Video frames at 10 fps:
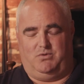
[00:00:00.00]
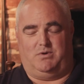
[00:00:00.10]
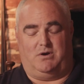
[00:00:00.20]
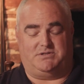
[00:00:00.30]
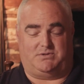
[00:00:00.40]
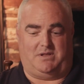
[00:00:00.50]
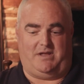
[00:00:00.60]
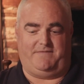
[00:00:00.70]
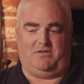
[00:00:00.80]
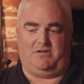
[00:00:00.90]
you and also a
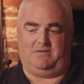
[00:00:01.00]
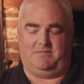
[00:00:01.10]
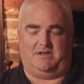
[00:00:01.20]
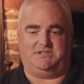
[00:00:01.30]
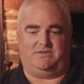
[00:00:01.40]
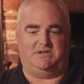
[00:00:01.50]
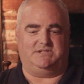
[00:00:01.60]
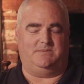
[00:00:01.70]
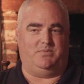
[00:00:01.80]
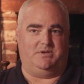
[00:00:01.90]
lifelong Lexington
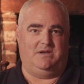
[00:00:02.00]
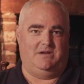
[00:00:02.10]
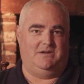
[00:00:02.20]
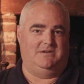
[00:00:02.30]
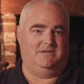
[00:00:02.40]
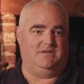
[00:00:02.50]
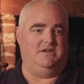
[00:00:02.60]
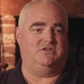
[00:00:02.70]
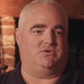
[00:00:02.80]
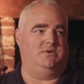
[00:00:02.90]
resident, but the
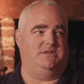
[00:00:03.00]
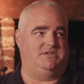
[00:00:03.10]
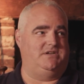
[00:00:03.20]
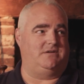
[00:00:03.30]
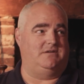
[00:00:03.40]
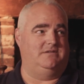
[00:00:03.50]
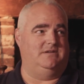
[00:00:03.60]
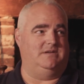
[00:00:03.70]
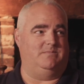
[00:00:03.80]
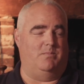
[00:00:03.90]
history that's here
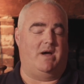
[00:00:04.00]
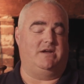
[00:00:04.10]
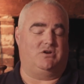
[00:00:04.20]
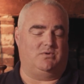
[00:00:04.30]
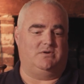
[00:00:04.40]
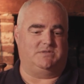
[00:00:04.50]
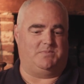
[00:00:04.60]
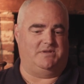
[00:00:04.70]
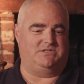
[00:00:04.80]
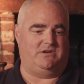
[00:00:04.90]
and my career as a
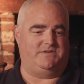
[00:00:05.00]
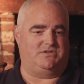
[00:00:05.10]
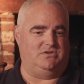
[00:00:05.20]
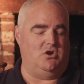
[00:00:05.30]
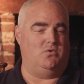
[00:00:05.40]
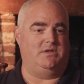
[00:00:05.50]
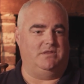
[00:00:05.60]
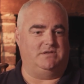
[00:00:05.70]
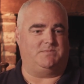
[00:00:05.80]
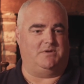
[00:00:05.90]
police officer,
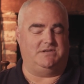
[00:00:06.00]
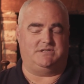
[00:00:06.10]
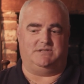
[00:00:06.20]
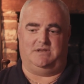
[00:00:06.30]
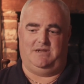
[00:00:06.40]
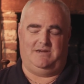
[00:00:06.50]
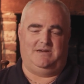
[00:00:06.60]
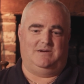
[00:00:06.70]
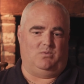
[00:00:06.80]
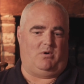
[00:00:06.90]
knowing this place and
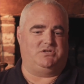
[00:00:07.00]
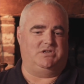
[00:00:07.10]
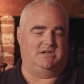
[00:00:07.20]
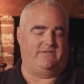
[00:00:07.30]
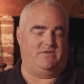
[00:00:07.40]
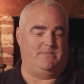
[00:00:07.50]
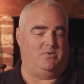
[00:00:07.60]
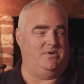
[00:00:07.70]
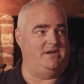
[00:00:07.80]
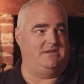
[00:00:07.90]
watching it every
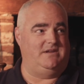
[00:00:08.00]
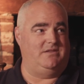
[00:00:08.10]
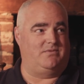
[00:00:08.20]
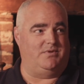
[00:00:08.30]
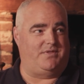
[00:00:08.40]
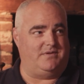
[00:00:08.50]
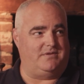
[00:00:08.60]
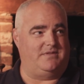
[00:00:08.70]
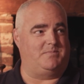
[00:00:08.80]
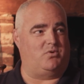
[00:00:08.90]
April 19th with
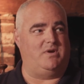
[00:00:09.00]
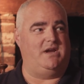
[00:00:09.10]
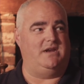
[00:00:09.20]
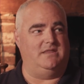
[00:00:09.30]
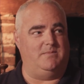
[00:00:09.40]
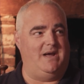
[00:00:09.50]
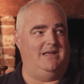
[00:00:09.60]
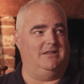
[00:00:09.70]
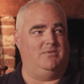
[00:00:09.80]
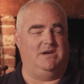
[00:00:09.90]
the parade and the
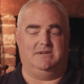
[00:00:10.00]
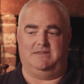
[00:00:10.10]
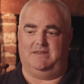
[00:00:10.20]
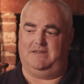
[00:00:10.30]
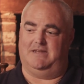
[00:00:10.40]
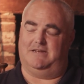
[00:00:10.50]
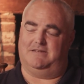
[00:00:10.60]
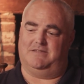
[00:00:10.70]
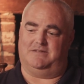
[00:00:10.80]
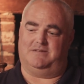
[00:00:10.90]
battle green and
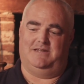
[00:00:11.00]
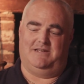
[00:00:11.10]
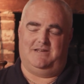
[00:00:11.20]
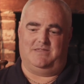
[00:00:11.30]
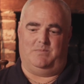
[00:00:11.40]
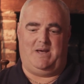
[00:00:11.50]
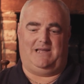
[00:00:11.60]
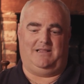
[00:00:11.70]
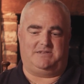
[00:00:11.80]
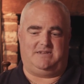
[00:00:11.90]
the
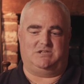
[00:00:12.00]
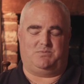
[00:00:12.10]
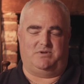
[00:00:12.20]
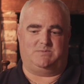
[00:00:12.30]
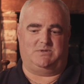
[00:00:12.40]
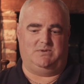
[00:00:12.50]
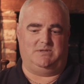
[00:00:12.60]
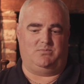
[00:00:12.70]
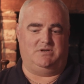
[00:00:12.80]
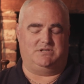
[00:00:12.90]
battle that takes place
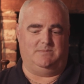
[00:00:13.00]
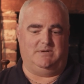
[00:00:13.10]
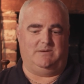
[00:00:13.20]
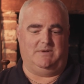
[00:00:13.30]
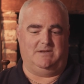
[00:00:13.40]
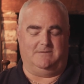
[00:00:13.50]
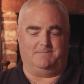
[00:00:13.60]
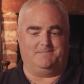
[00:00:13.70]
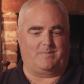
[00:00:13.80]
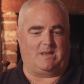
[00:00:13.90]
between the British and the Minutemen.
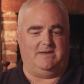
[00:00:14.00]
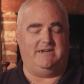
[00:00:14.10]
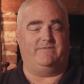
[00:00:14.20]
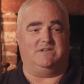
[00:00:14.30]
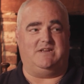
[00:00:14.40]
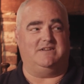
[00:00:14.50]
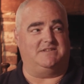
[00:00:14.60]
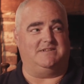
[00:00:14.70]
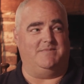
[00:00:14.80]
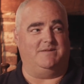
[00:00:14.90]
And I have to tell
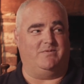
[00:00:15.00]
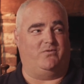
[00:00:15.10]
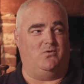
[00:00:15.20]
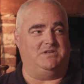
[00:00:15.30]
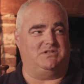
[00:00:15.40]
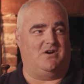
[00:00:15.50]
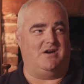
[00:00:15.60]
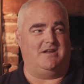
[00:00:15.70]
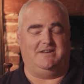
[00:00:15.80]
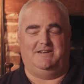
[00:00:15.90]
you something before we
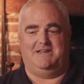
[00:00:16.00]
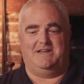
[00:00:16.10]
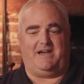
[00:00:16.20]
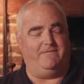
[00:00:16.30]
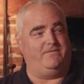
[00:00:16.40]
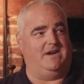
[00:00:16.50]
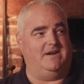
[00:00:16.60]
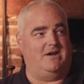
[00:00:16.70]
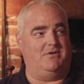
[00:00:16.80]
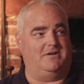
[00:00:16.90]
start. I
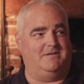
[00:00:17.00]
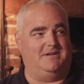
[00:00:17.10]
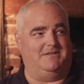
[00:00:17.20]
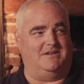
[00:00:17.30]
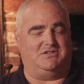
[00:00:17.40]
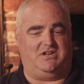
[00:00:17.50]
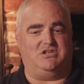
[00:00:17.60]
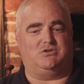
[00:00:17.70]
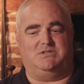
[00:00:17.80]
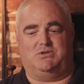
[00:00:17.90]
figured out a
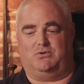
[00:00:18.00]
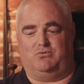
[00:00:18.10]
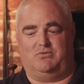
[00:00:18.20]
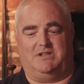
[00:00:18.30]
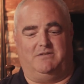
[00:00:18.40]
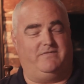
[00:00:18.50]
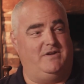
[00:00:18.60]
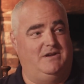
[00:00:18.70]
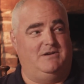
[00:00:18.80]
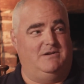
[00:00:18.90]
centuries-old riddle of
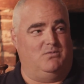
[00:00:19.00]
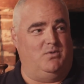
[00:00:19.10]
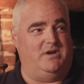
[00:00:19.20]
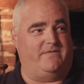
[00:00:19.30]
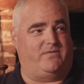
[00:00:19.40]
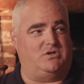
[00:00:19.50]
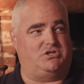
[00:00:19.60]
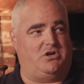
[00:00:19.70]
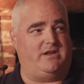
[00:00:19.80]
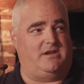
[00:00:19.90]
where the
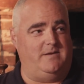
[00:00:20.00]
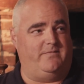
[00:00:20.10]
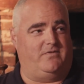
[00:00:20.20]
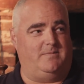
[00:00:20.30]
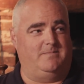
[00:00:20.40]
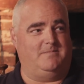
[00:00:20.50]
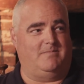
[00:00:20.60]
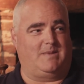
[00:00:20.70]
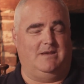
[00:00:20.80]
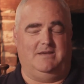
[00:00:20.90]
first shot came from.
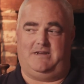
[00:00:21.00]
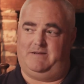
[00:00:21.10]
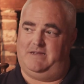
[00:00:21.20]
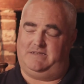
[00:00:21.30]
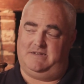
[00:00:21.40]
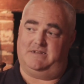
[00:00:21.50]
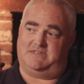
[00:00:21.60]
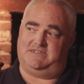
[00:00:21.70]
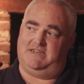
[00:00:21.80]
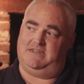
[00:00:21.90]
And I did
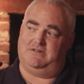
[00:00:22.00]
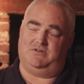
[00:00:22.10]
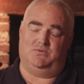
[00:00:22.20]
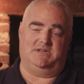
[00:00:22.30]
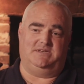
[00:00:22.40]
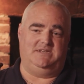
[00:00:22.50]
it standing there doing a